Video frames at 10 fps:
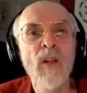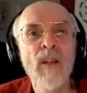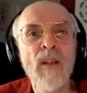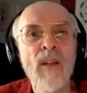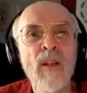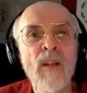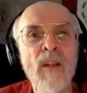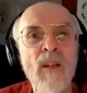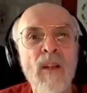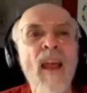in my
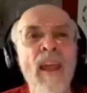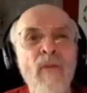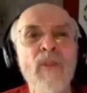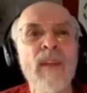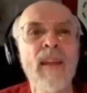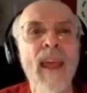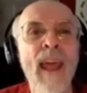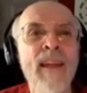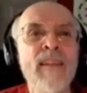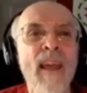life
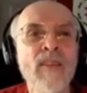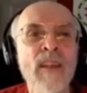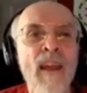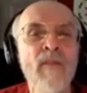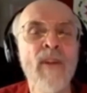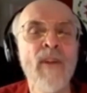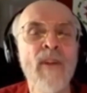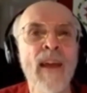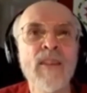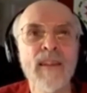at
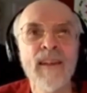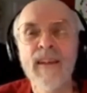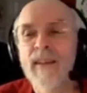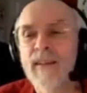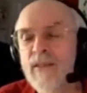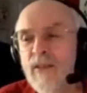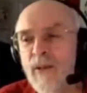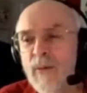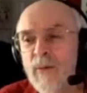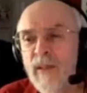SCA
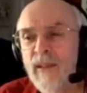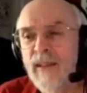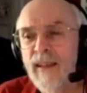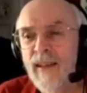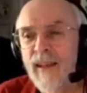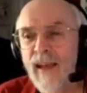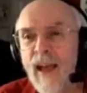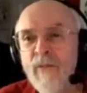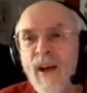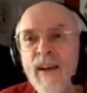events.
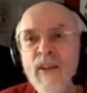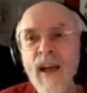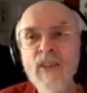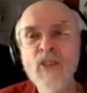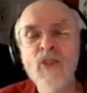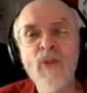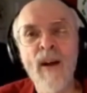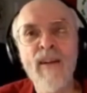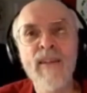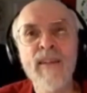So I've
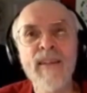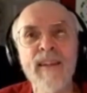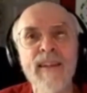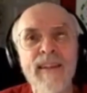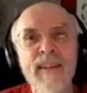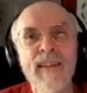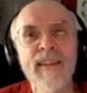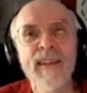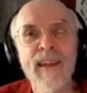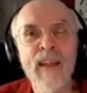got a
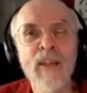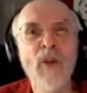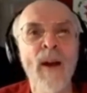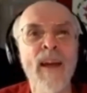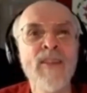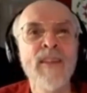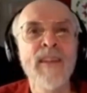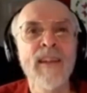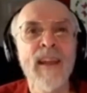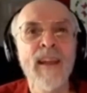strong
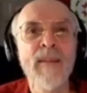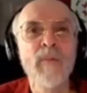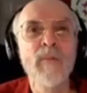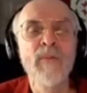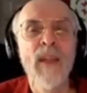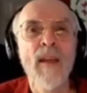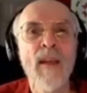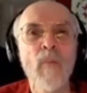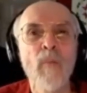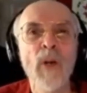interest
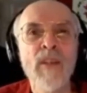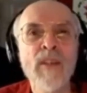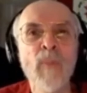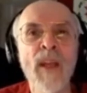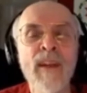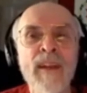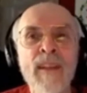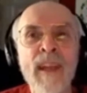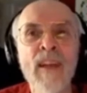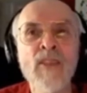in
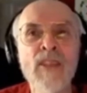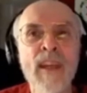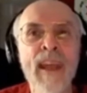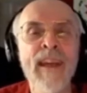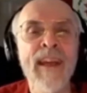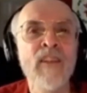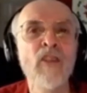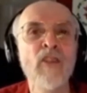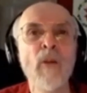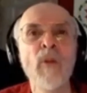participating in the
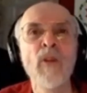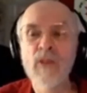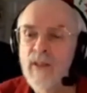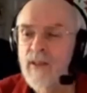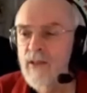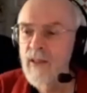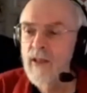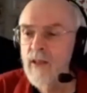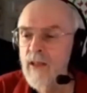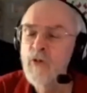SCA and
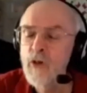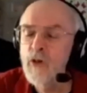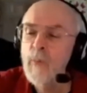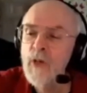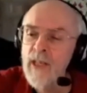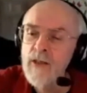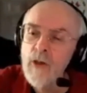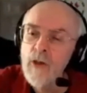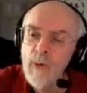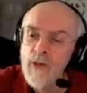contributing